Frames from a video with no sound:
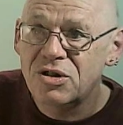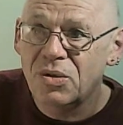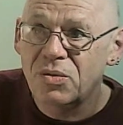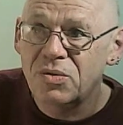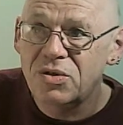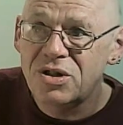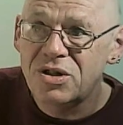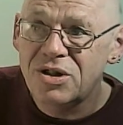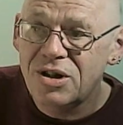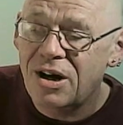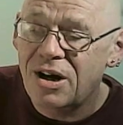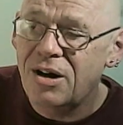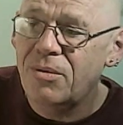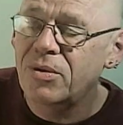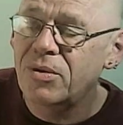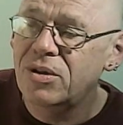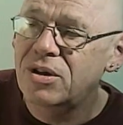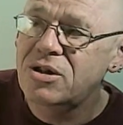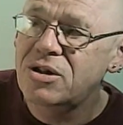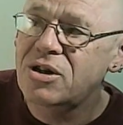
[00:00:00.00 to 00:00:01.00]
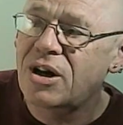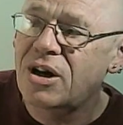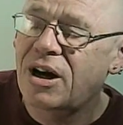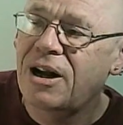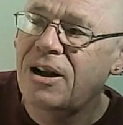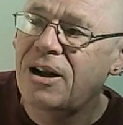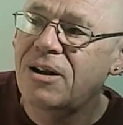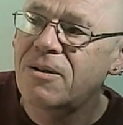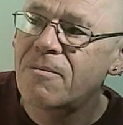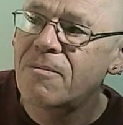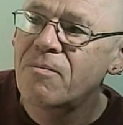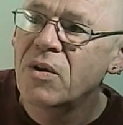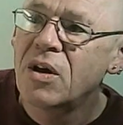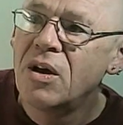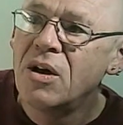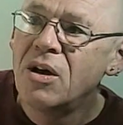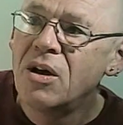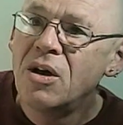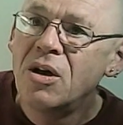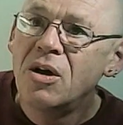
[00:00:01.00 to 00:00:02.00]
don't start with the child.
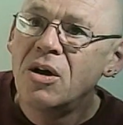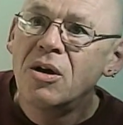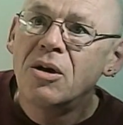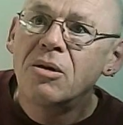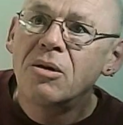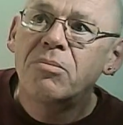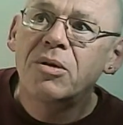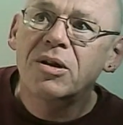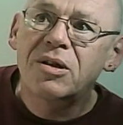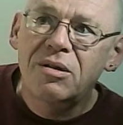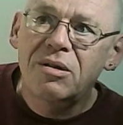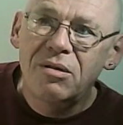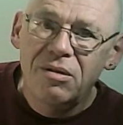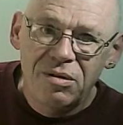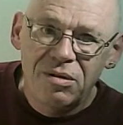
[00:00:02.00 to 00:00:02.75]
But